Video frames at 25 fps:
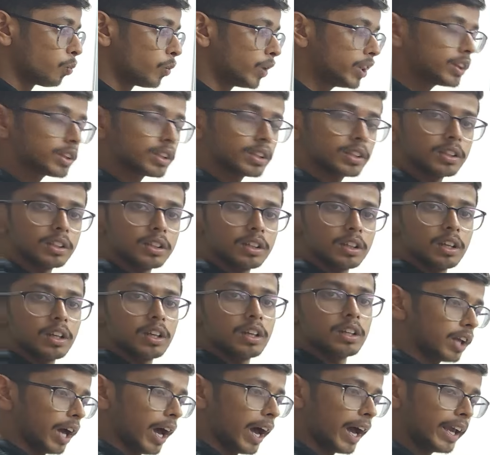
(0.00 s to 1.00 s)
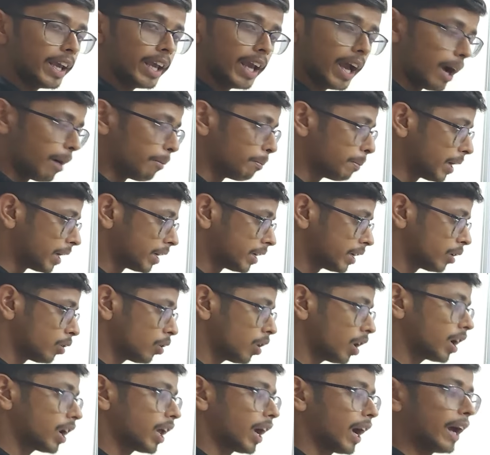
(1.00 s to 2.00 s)
with high amplitude
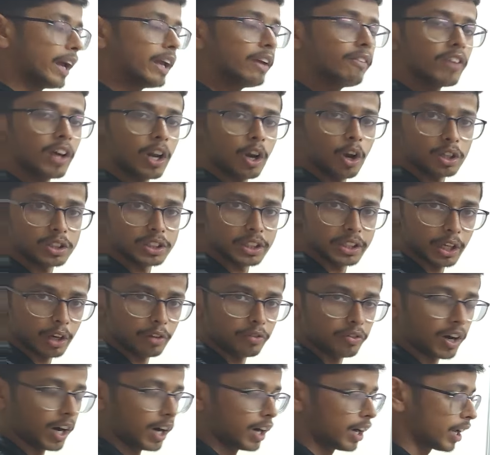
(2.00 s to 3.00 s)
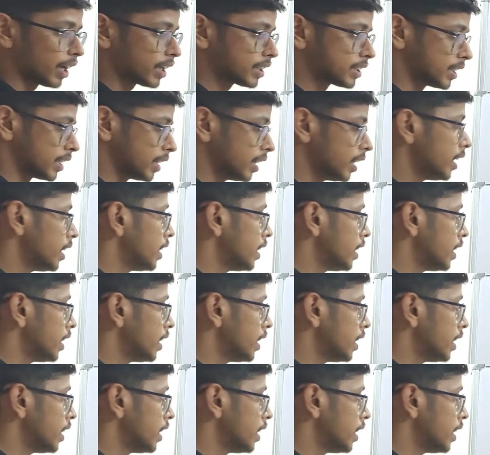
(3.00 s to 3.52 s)
and high velocity of conduction,